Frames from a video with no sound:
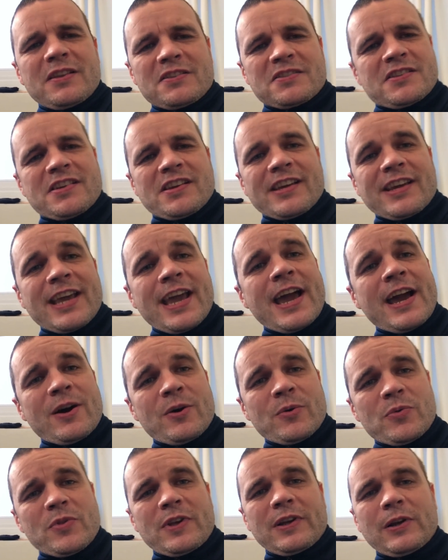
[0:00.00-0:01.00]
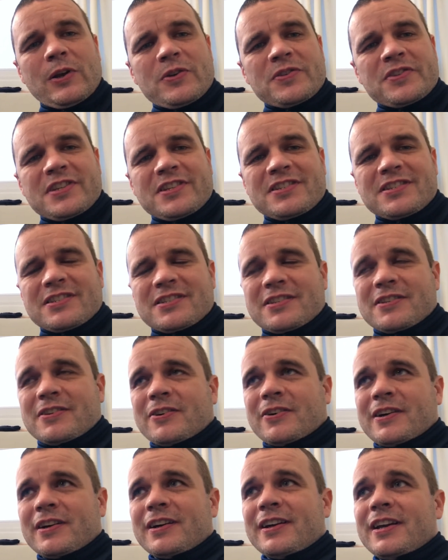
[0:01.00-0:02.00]
to count the losses it's
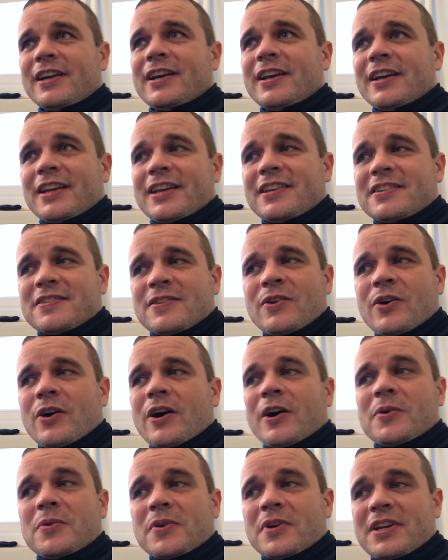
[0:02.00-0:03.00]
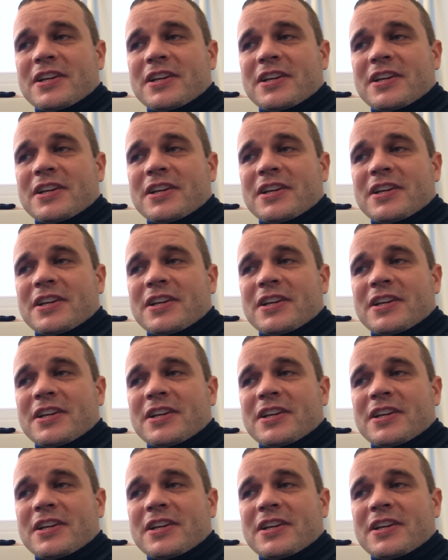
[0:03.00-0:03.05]
not a it's not a,